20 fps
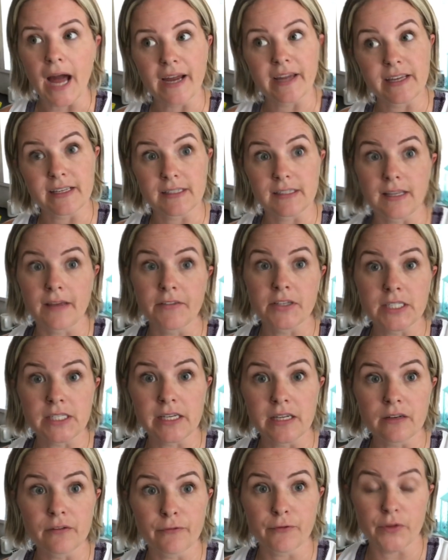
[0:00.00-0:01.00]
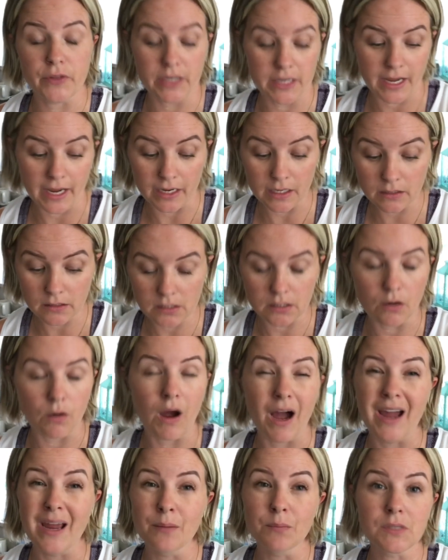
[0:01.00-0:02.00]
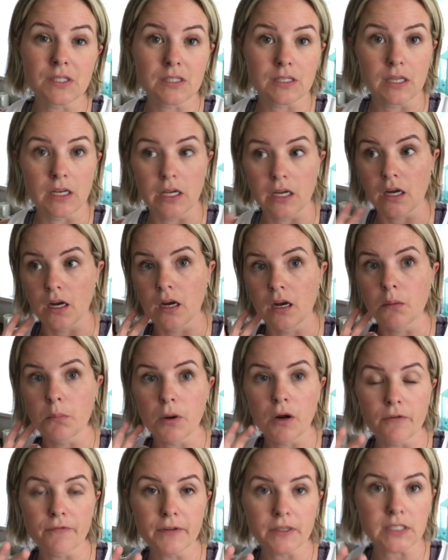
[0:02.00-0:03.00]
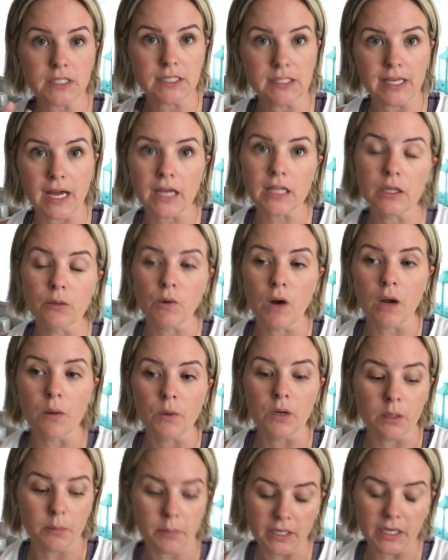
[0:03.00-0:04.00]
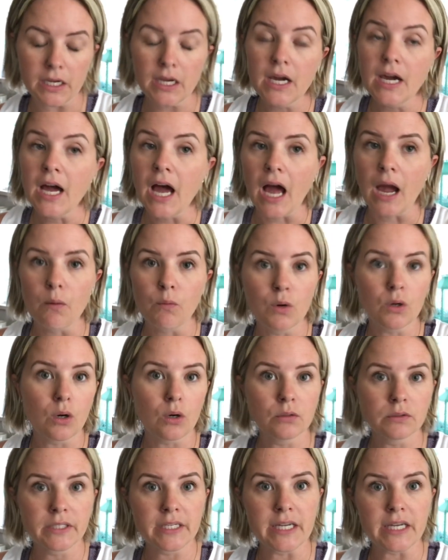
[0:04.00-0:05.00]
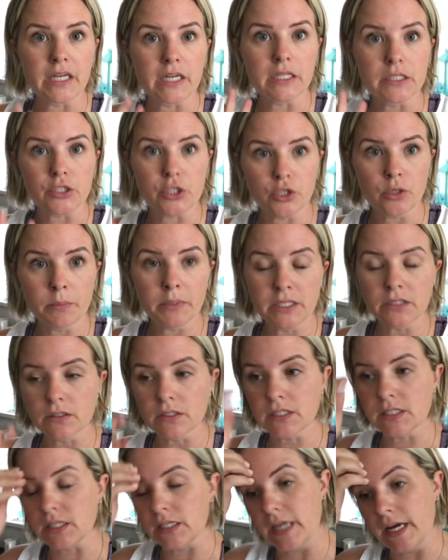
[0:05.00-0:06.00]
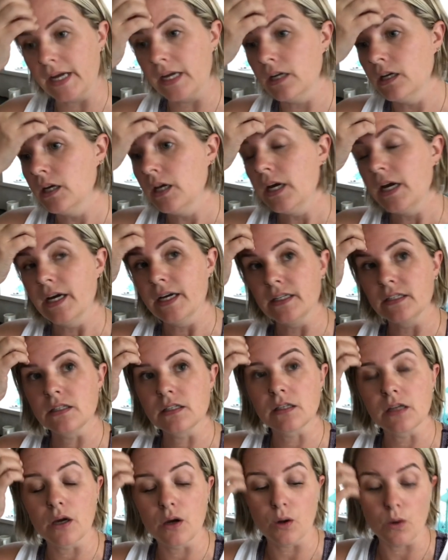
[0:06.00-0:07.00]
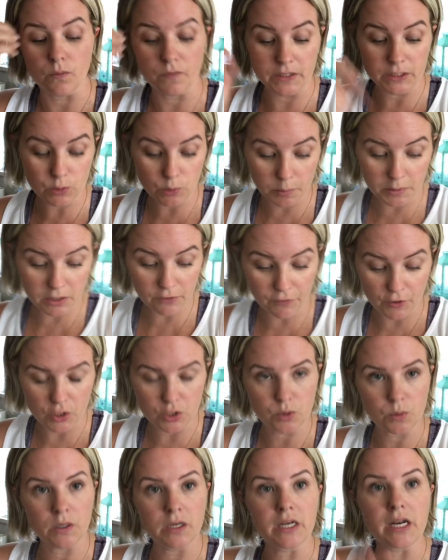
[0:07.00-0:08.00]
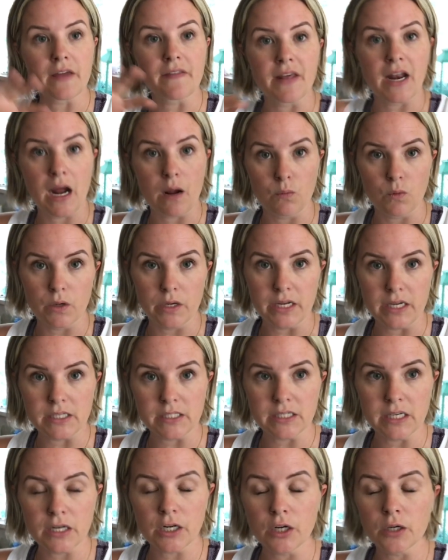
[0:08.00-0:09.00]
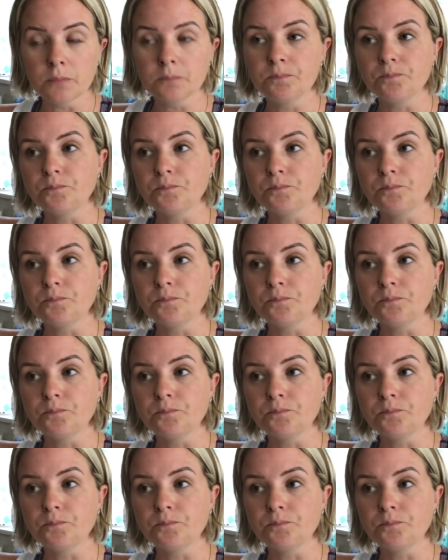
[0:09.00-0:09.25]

I get seventeen for the day, and so I am sitting perfect exactly where I want to be. I will only eat two meals today, and so this will be the first one, and then I will eat dinner.